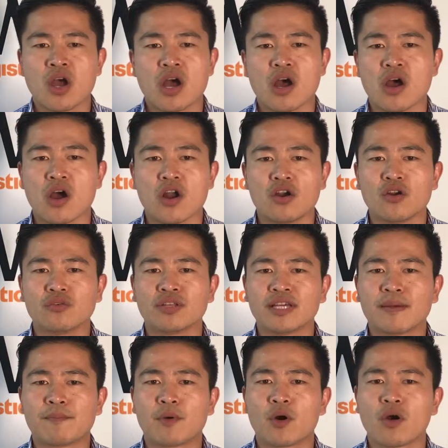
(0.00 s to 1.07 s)
loading
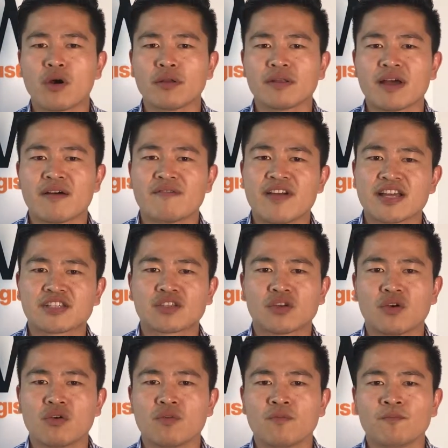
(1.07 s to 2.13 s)
aboard a
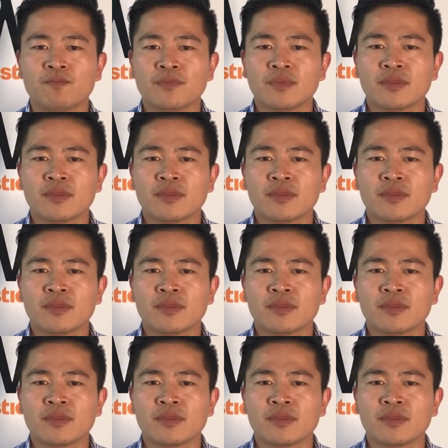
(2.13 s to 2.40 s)
vessel